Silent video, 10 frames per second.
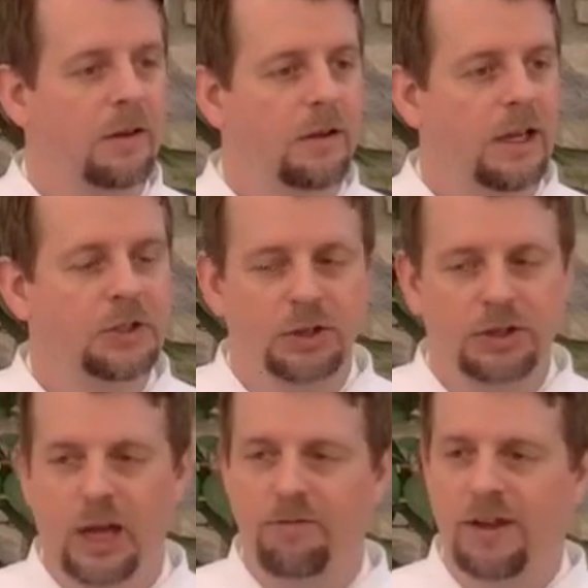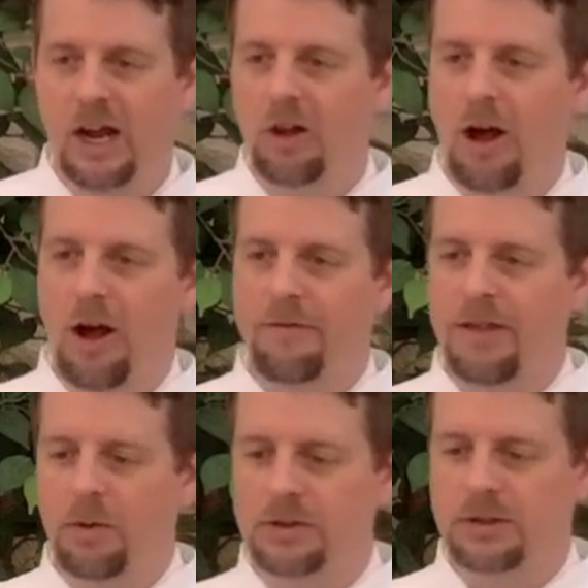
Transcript: He took that veil off that was